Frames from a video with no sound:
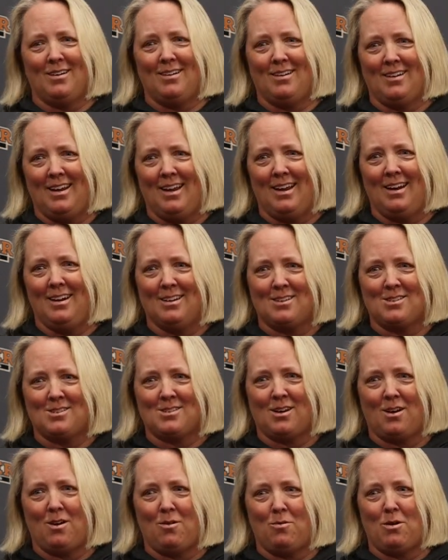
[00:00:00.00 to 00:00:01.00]
and
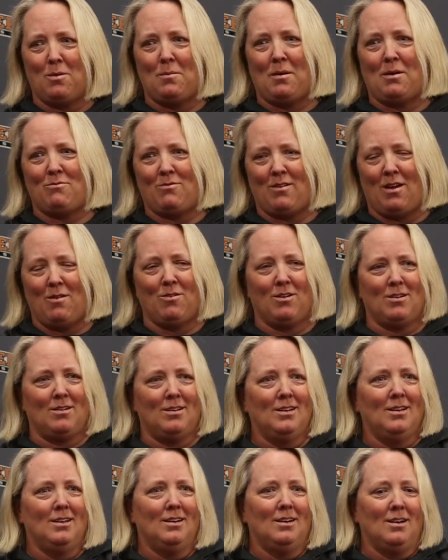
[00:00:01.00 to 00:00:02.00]
it's one of my
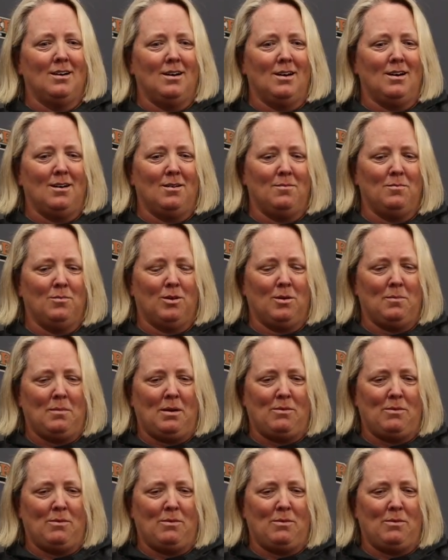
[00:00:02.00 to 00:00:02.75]
favorite team